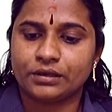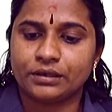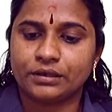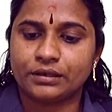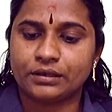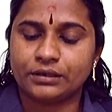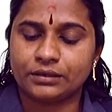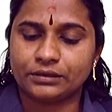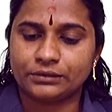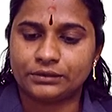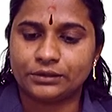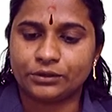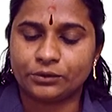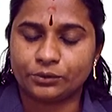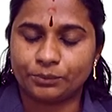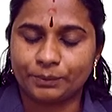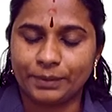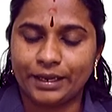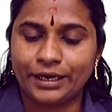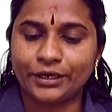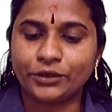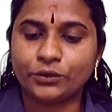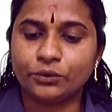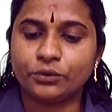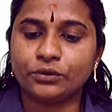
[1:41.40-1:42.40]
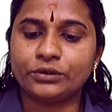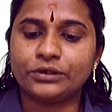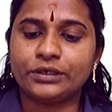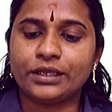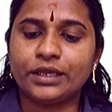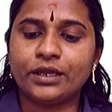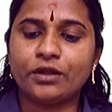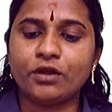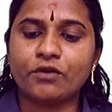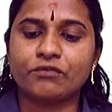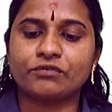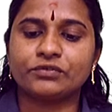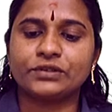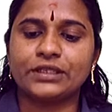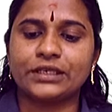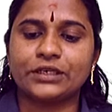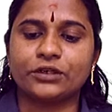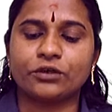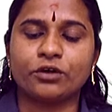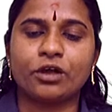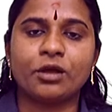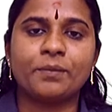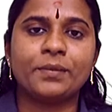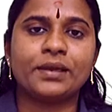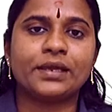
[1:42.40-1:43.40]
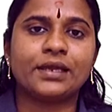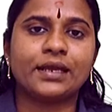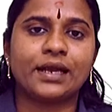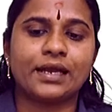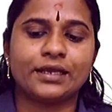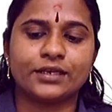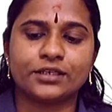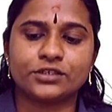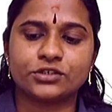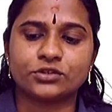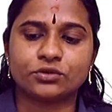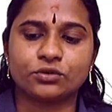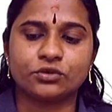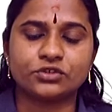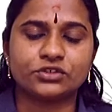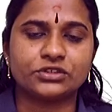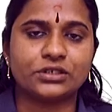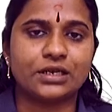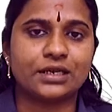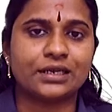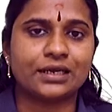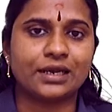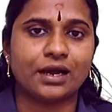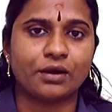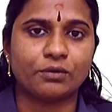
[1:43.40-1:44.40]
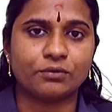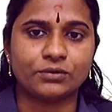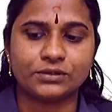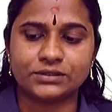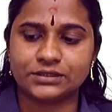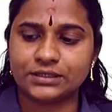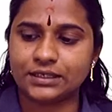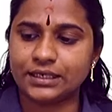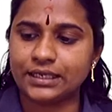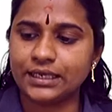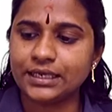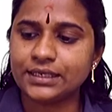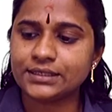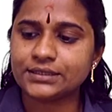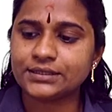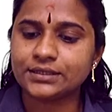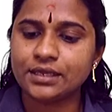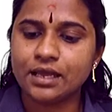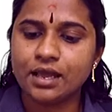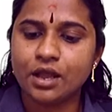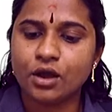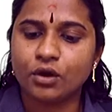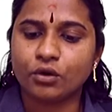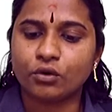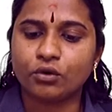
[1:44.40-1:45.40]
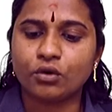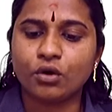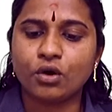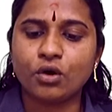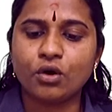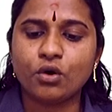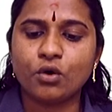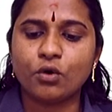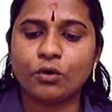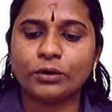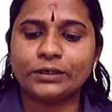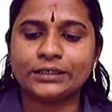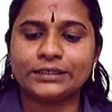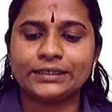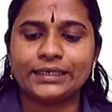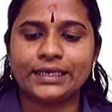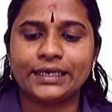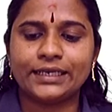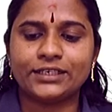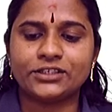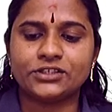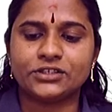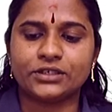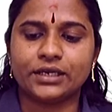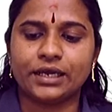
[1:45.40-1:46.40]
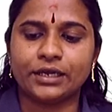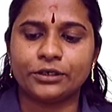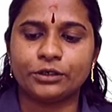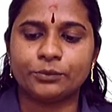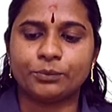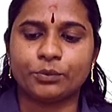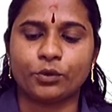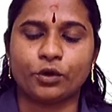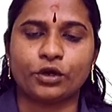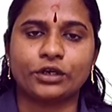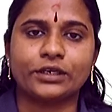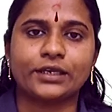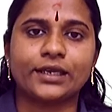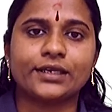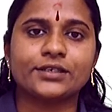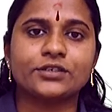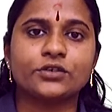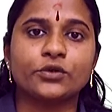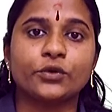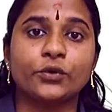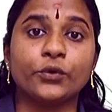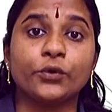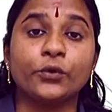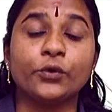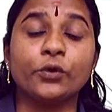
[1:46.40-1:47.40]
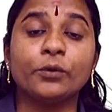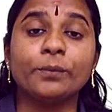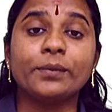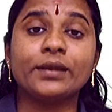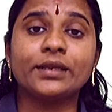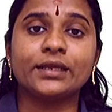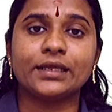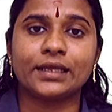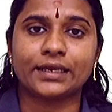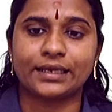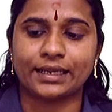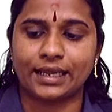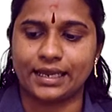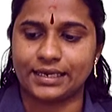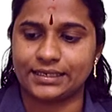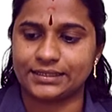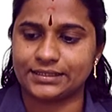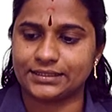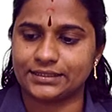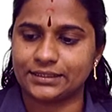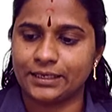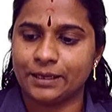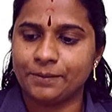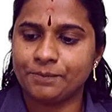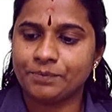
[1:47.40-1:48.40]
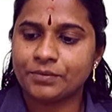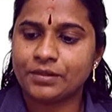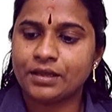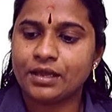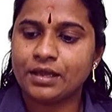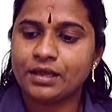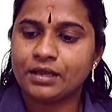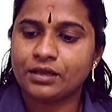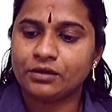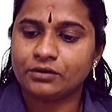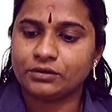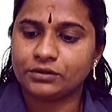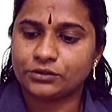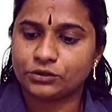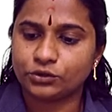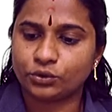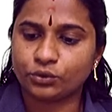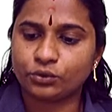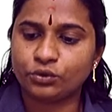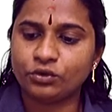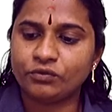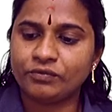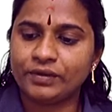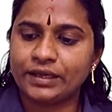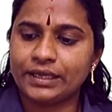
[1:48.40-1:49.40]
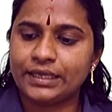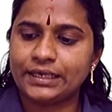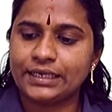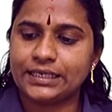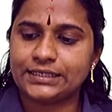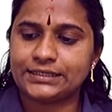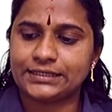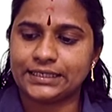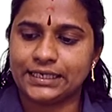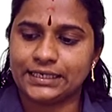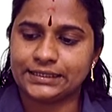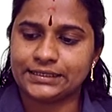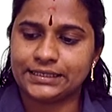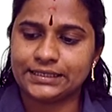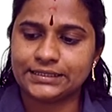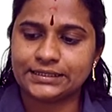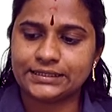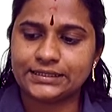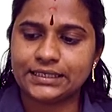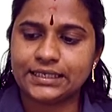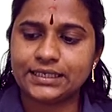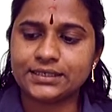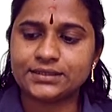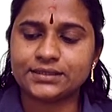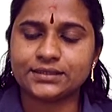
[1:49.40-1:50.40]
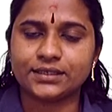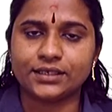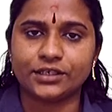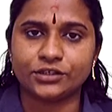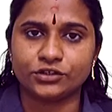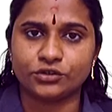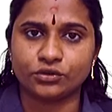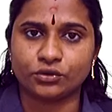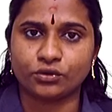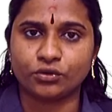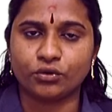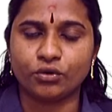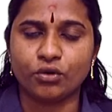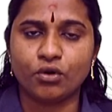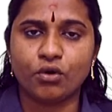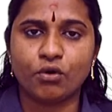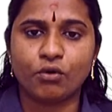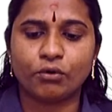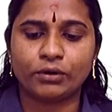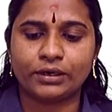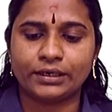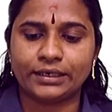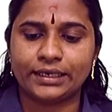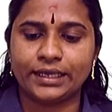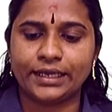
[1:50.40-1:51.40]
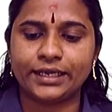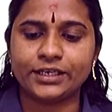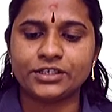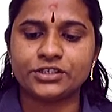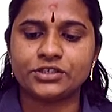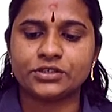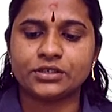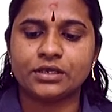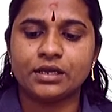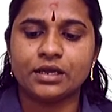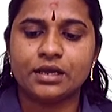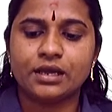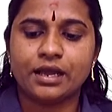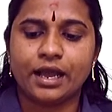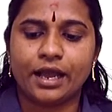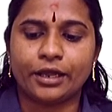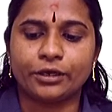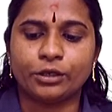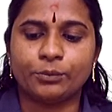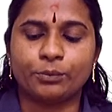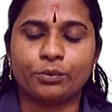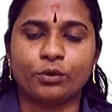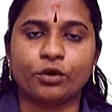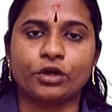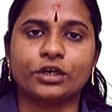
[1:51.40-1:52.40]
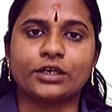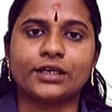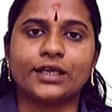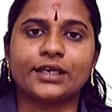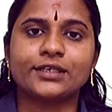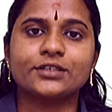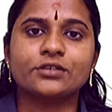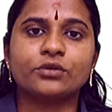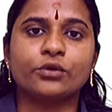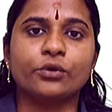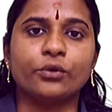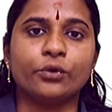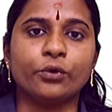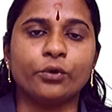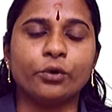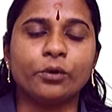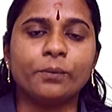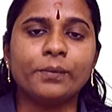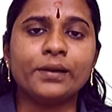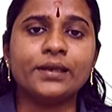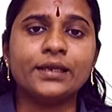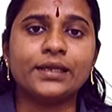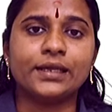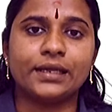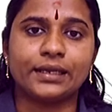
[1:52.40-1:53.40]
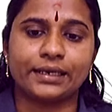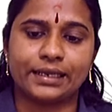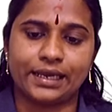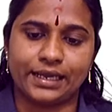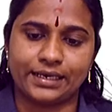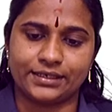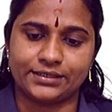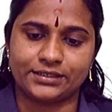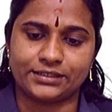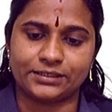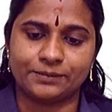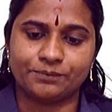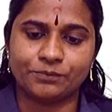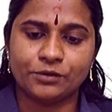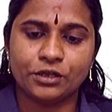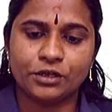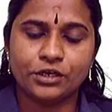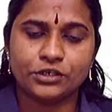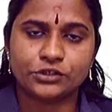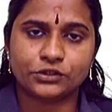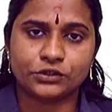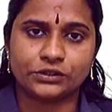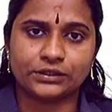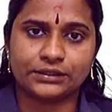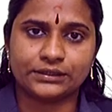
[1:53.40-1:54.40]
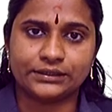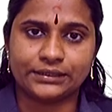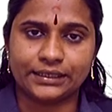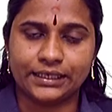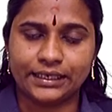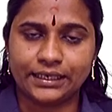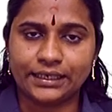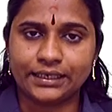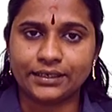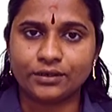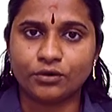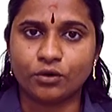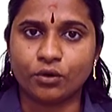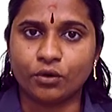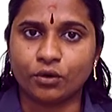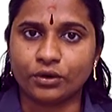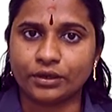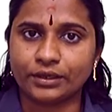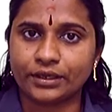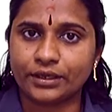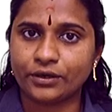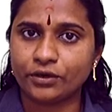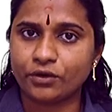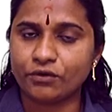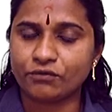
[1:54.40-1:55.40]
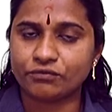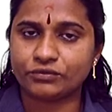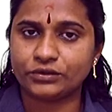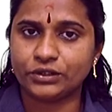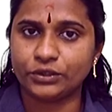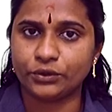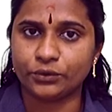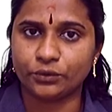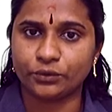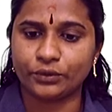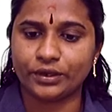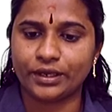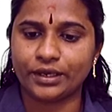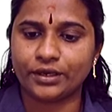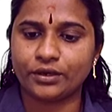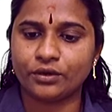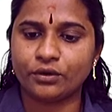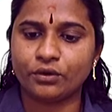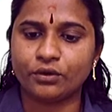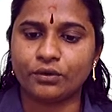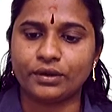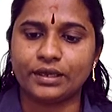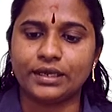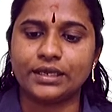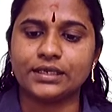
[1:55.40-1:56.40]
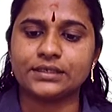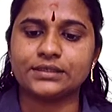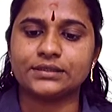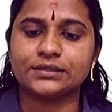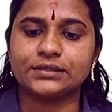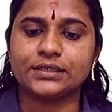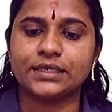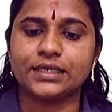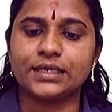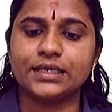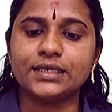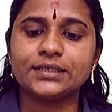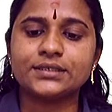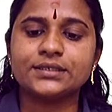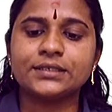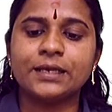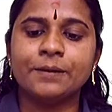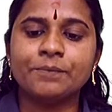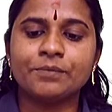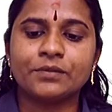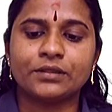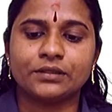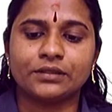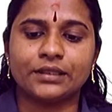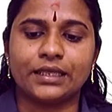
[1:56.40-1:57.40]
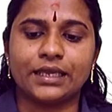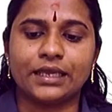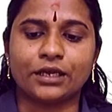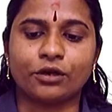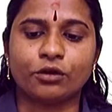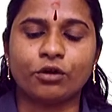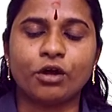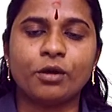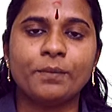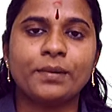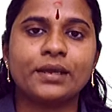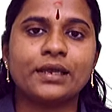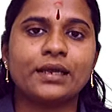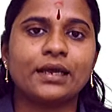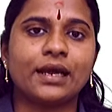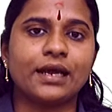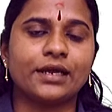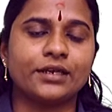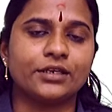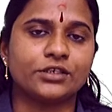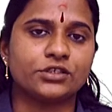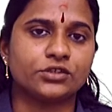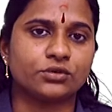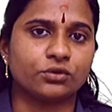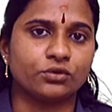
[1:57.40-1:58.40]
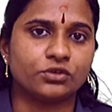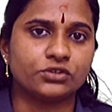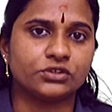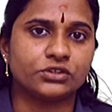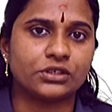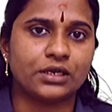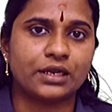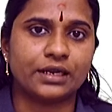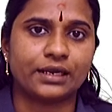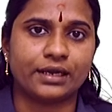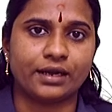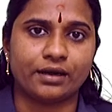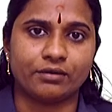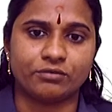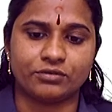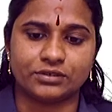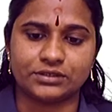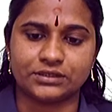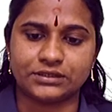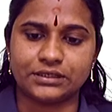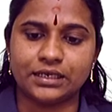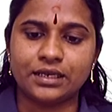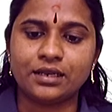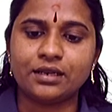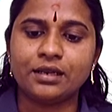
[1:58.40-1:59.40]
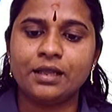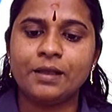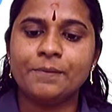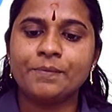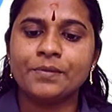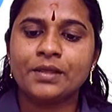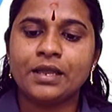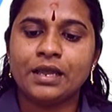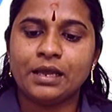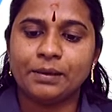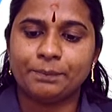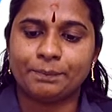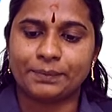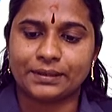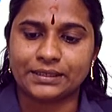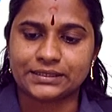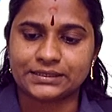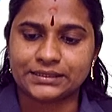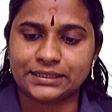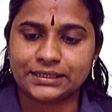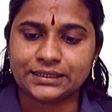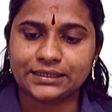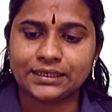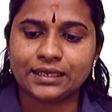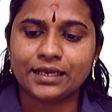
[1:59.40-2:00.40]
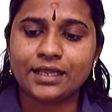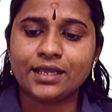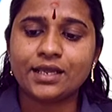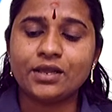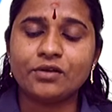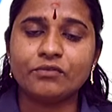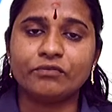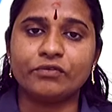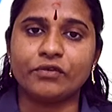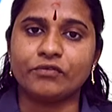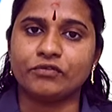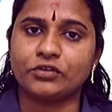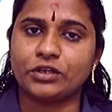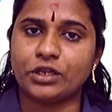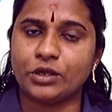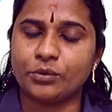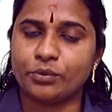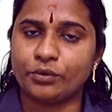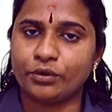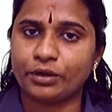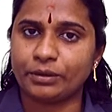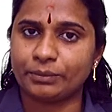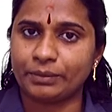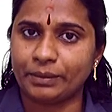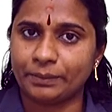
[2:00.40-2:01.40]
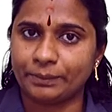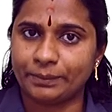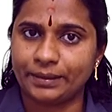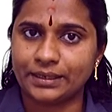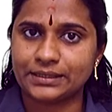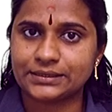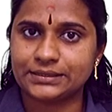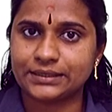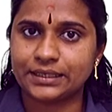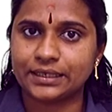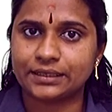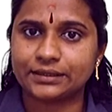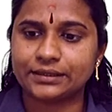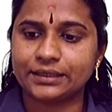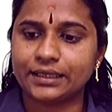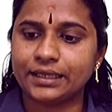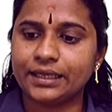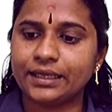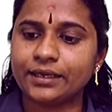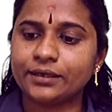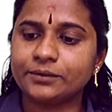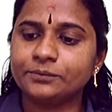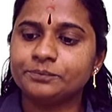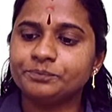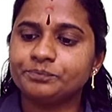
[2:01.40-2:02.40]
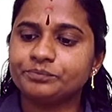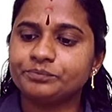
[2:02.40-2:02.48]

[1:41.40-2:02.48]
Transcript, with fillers: uh, the main duty of the Economic and Social Council is coordinate and protect human rights through various agencies It to coordinate and protect human rights. So the third organ of the UNO is, is the Economic and Social Council. Presently 54 members are there